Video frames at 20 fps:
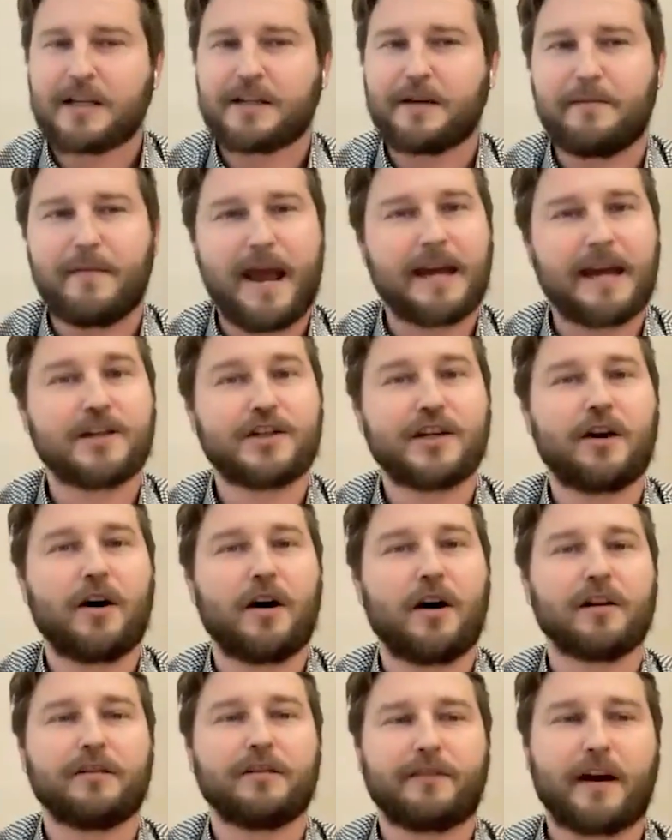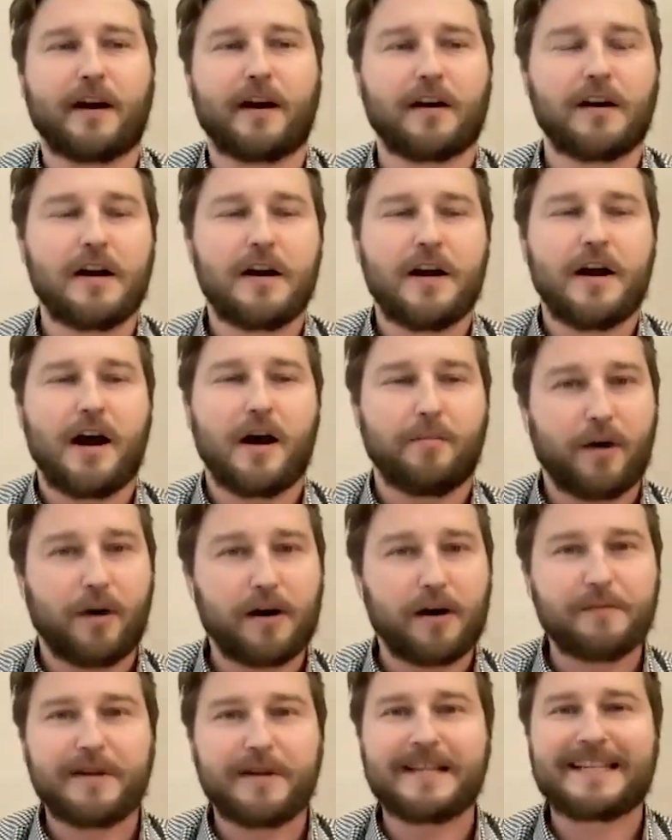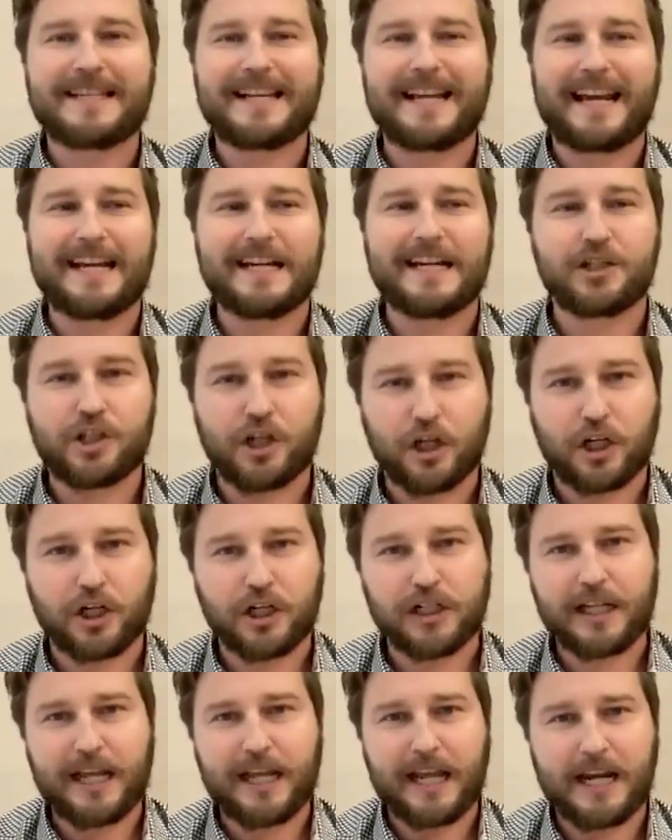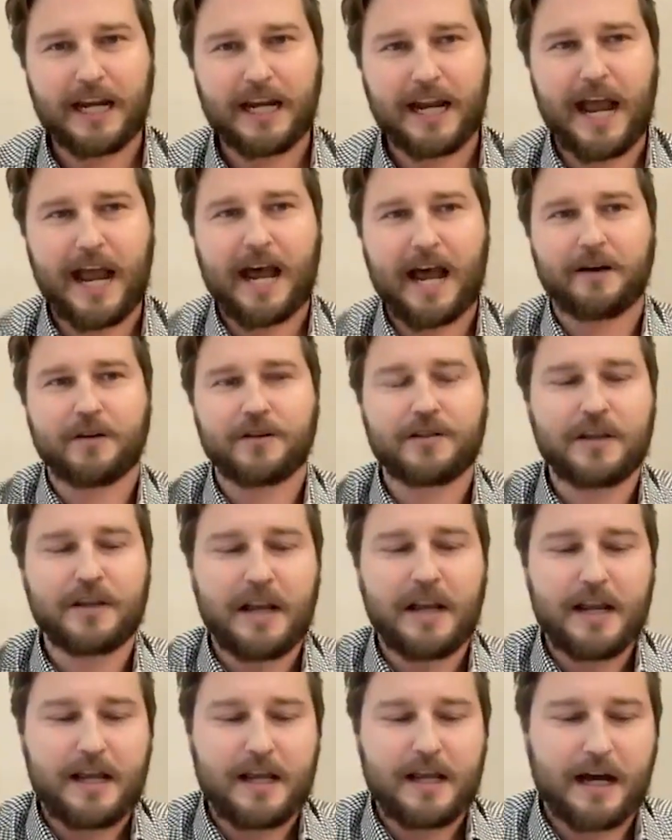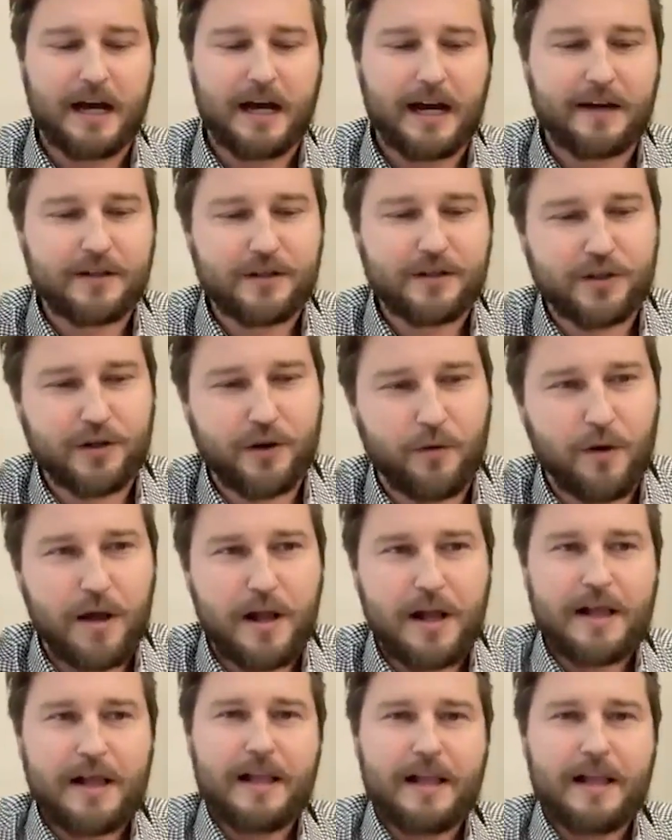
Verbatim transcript: to managing all of our apartments internally in-house. Uh, mm-hmm. So